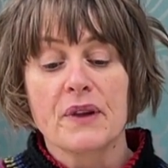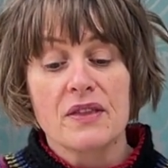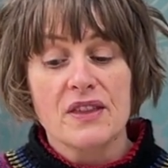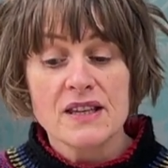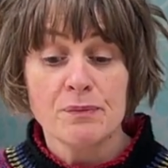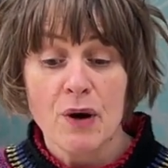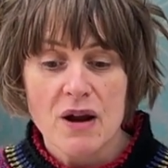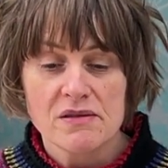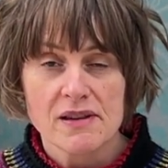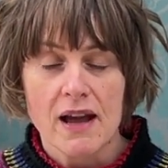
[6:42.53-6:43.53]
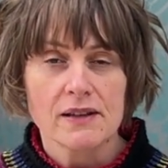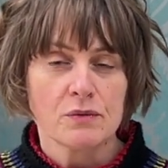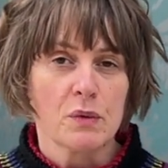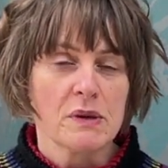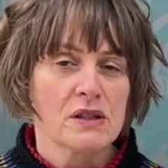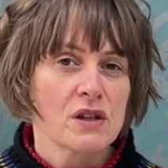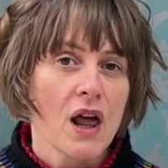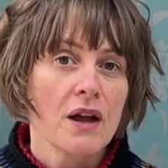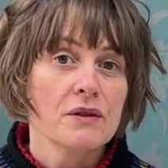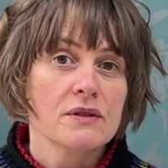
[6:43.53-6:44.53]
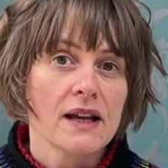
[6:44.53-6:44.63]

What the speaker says: this process will be slowed